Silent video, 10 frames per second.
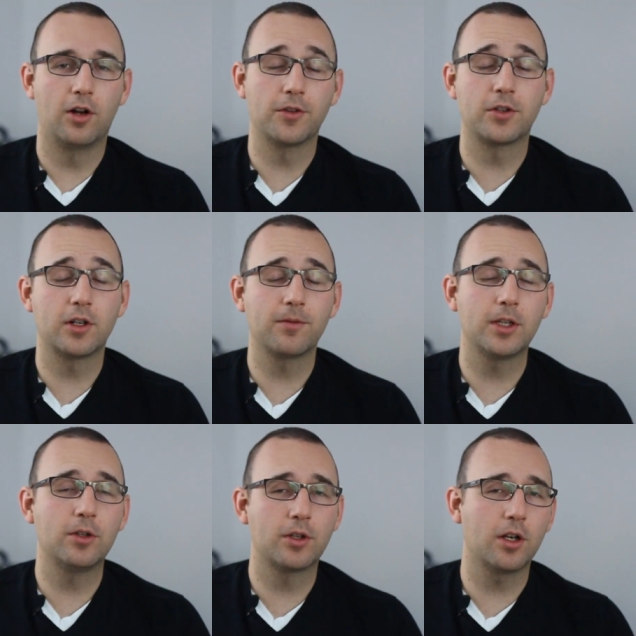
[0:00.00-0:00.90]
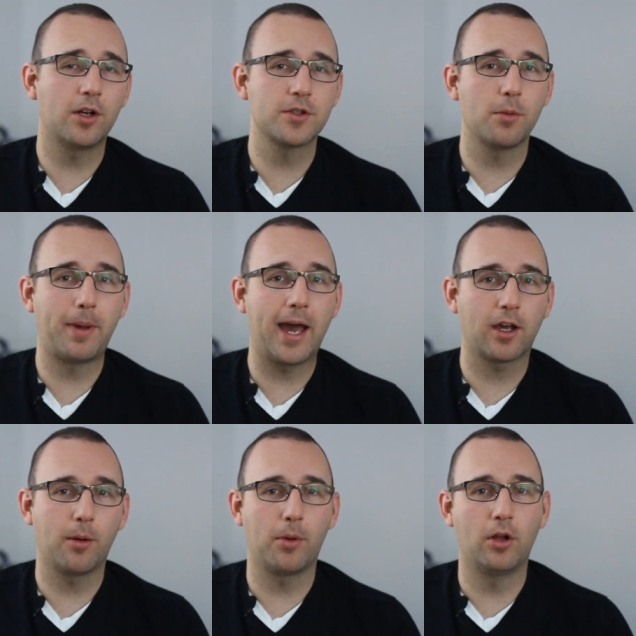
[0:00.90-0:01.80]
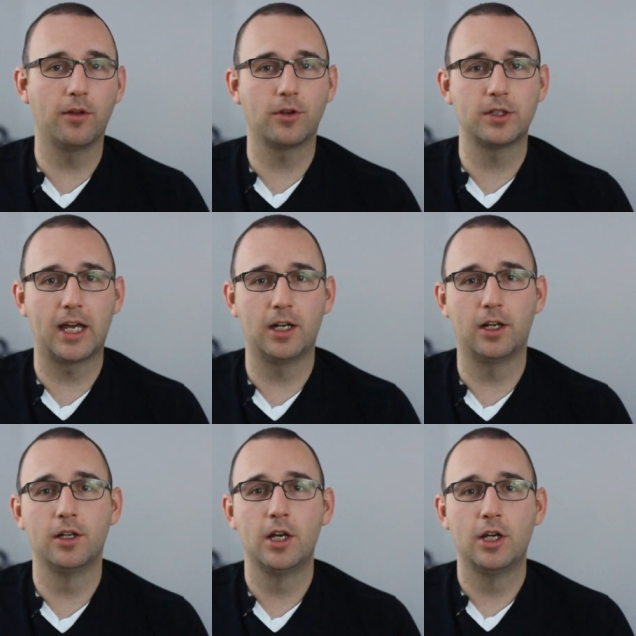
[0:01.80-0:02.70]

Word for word: Alternatively, you could also back up all of your data